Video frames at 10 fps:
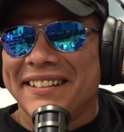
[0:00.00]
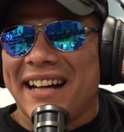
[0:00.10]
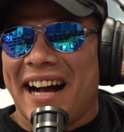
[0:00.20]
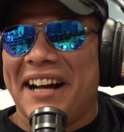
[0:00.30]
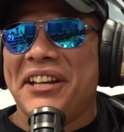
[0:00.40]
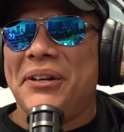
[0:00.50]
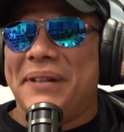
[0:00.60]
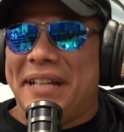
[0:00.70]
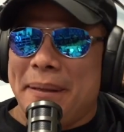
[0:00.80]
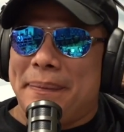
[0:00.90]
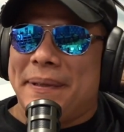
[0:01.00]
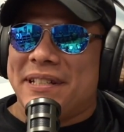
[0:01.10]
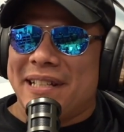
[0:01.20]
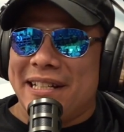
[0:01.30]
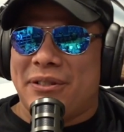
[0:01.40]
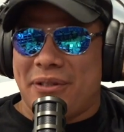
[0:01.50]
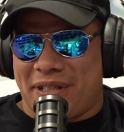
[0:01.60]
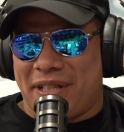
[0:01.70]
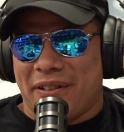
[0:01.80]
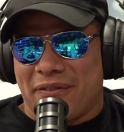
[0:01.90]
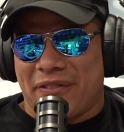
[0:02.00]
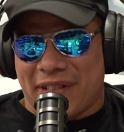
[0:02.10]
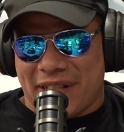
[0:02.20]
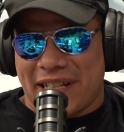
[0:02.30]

How do you keep this interesting for the